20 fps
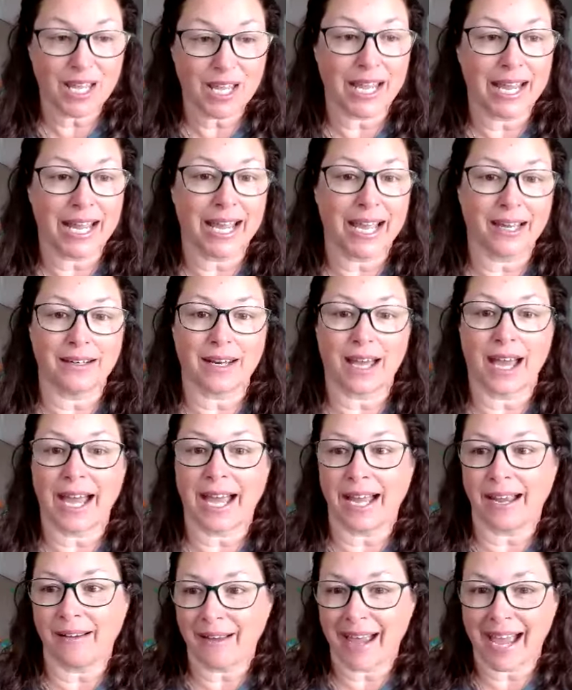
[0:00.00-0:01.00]
and
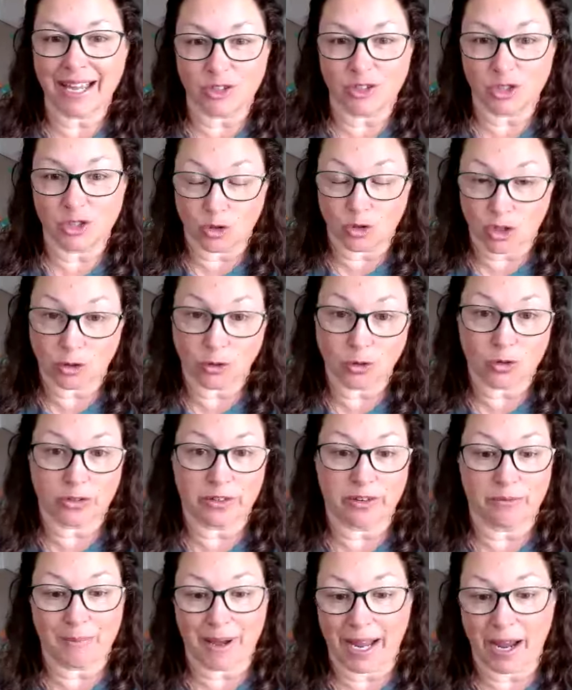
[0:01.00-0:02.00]
I had two
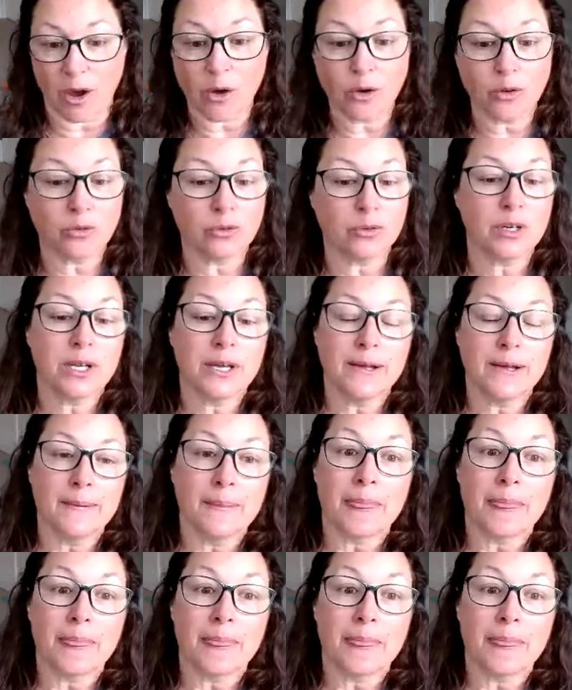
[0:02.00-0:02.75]
children of my own.